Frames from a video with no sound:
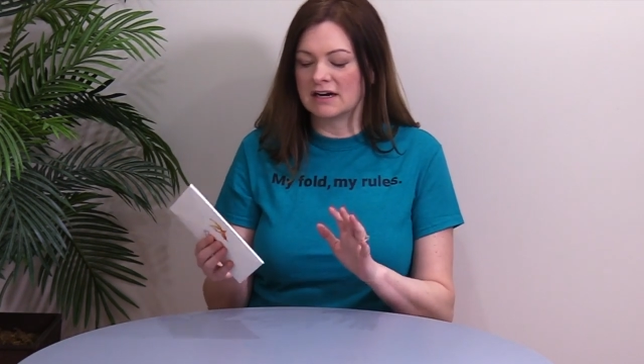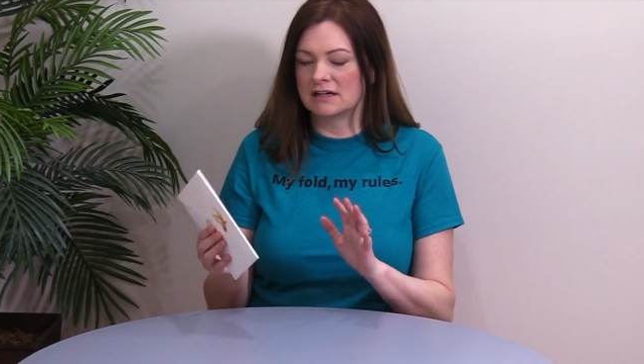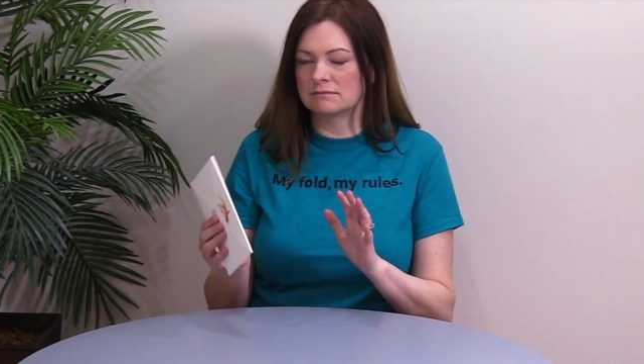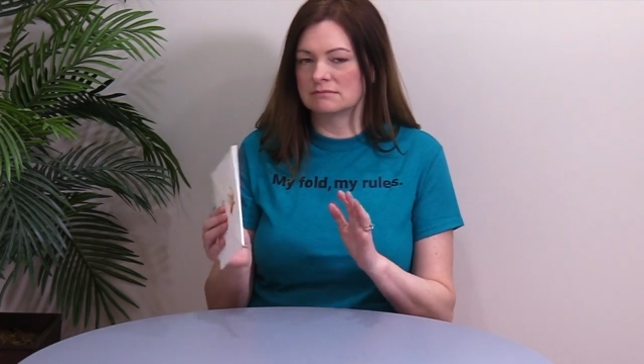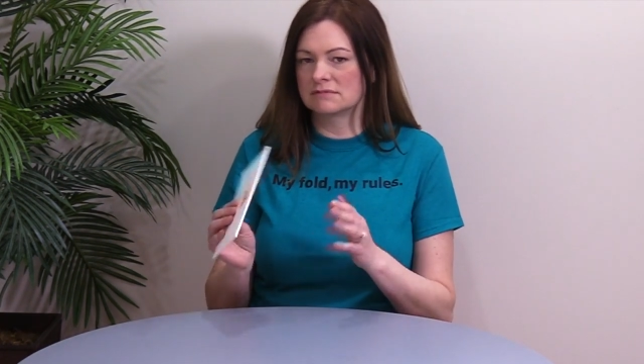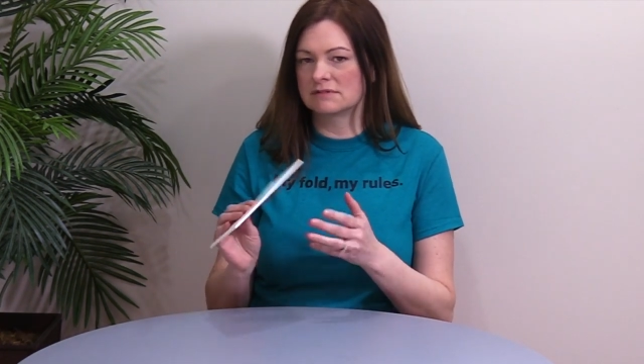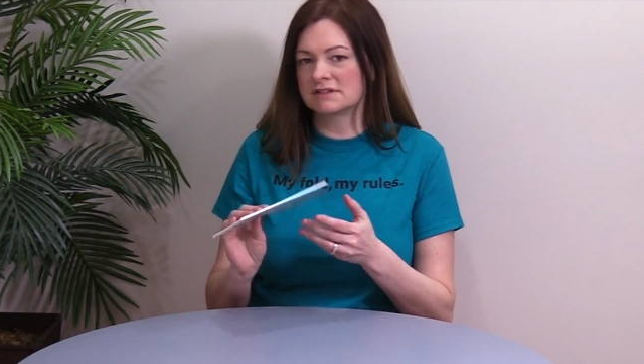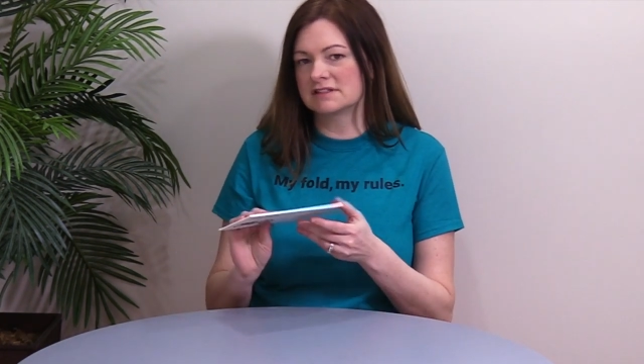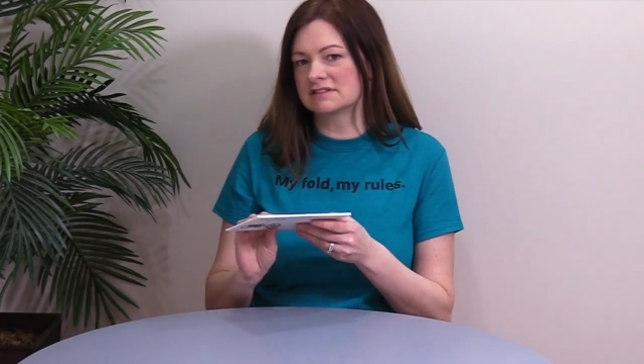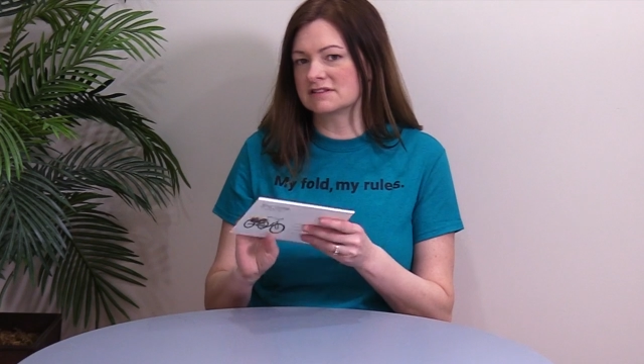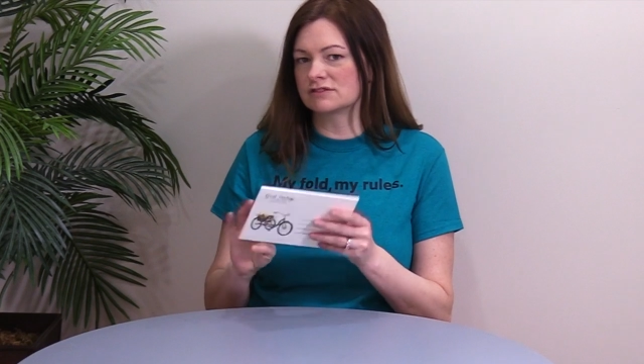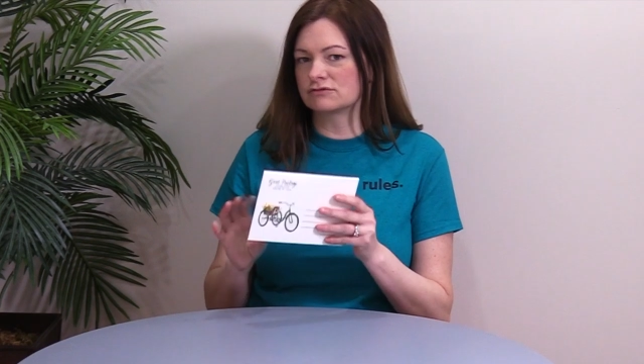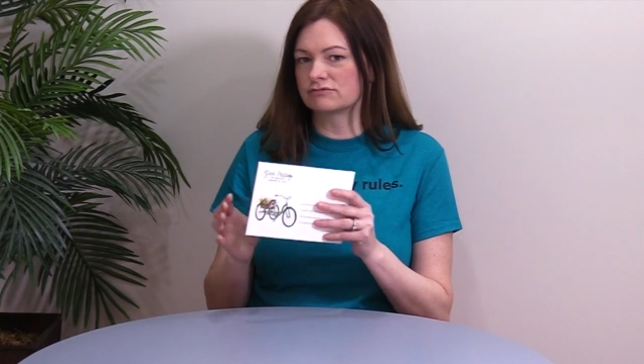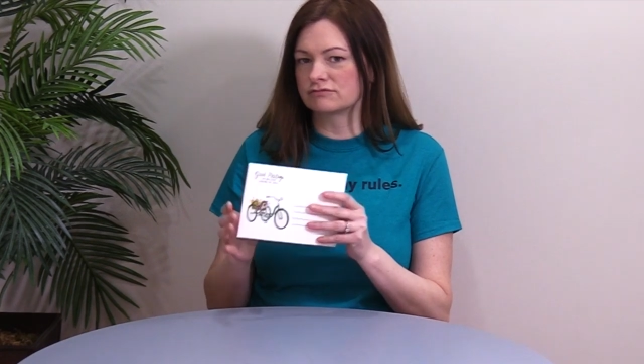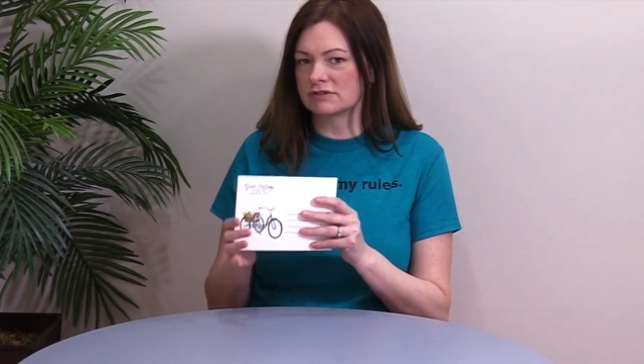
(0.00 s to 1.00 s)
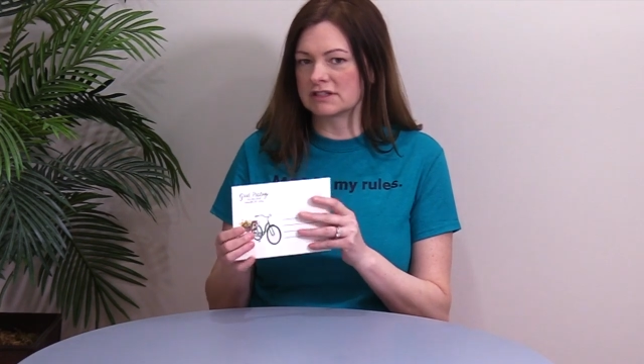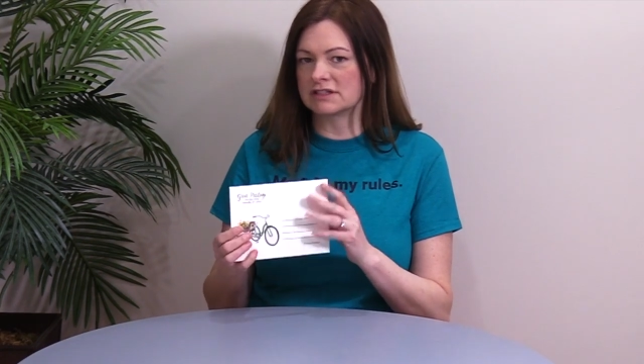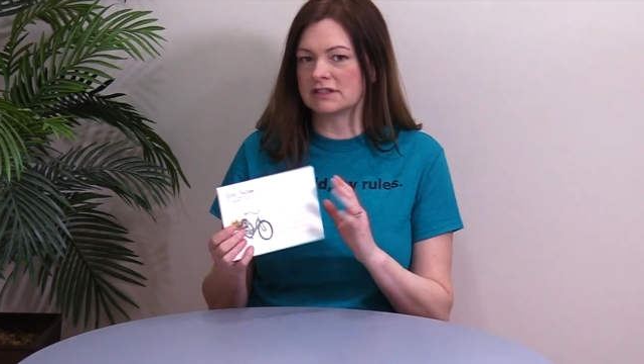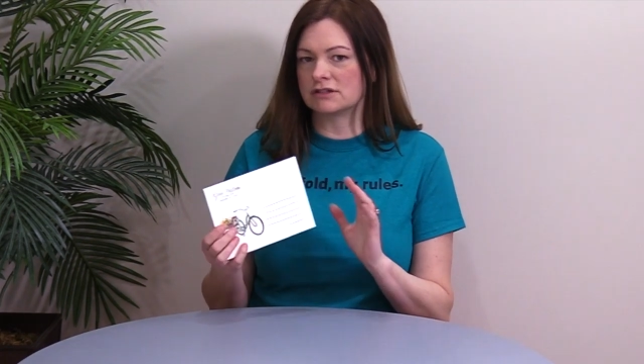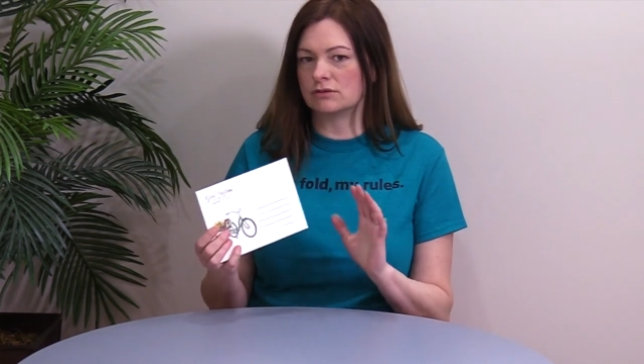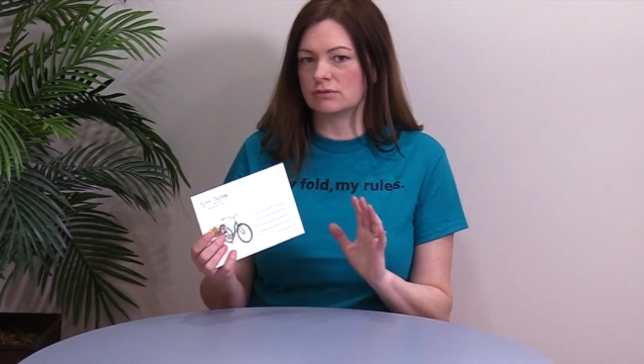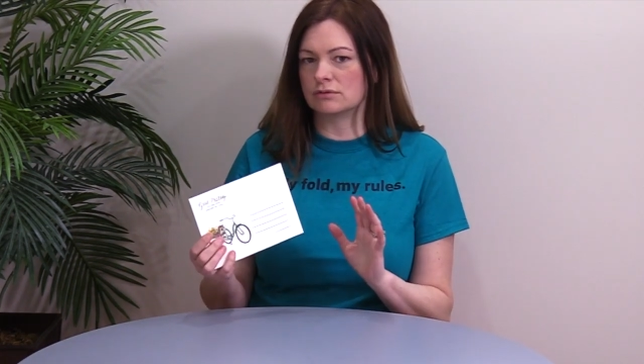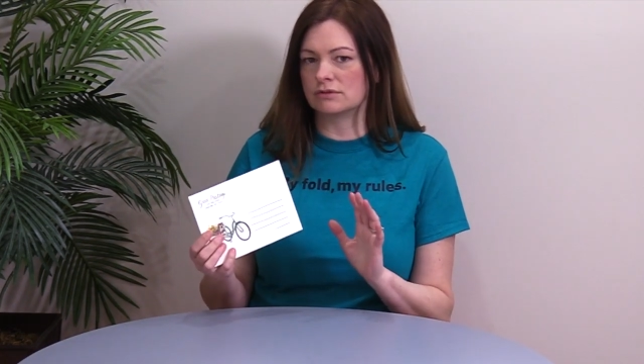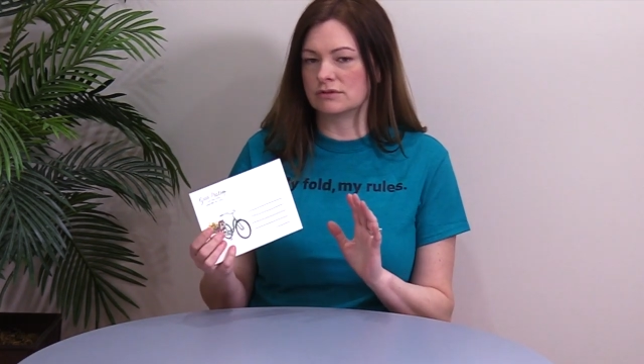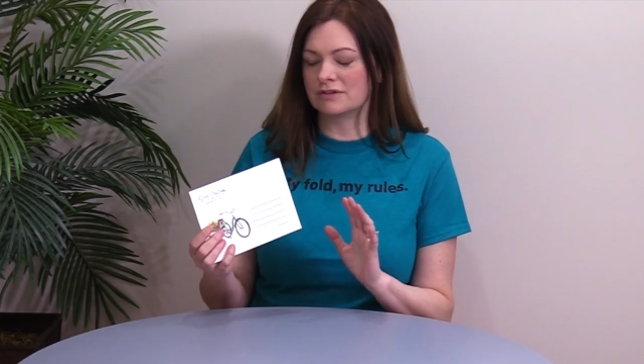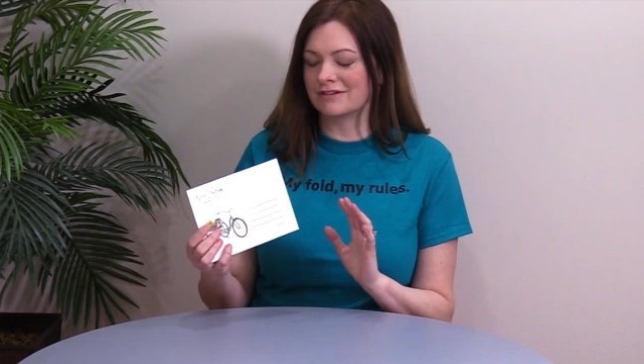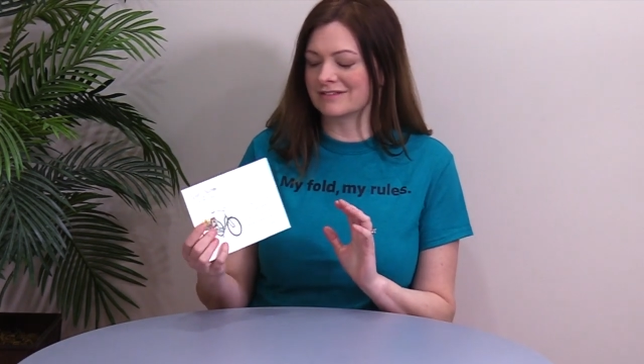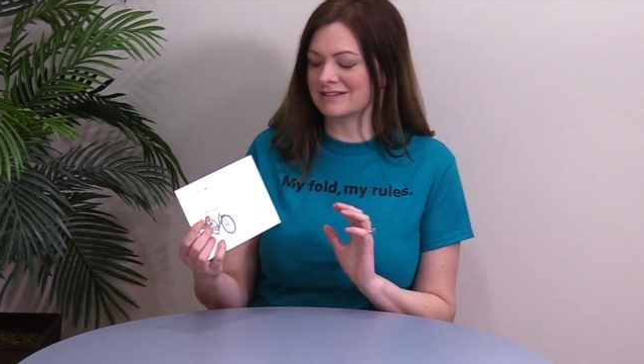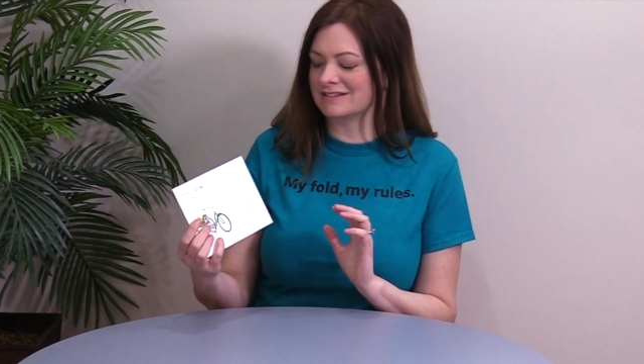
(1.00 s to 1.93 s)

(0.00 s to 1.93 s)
Um, this is really cool.